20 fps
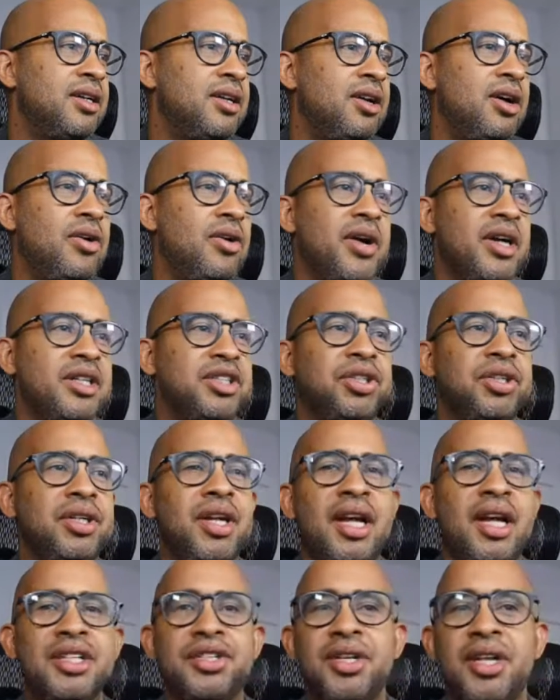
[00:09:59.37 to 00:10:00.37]
Oh, I should
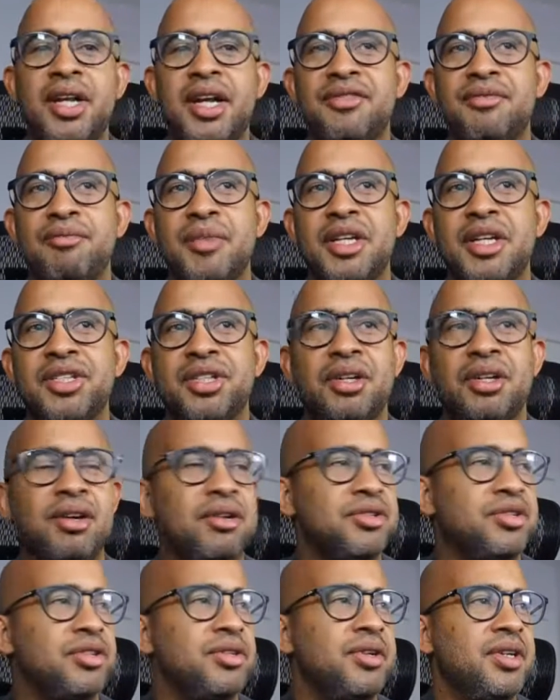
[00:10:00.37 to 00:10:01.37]
have mentioned
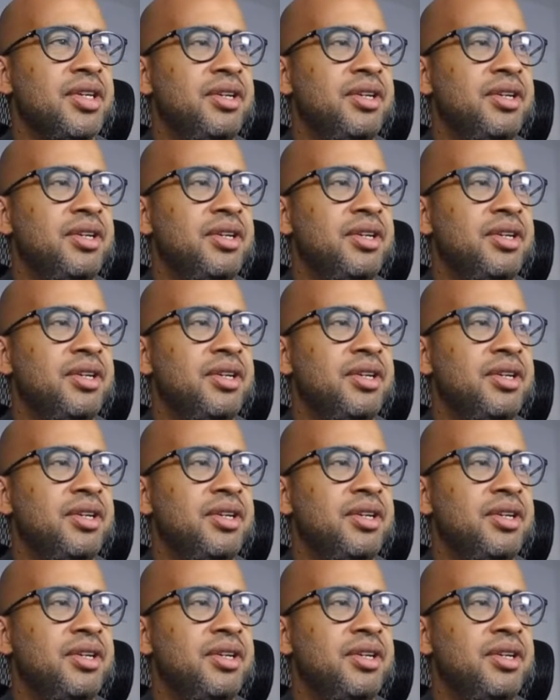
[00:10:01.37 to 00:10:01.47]
also,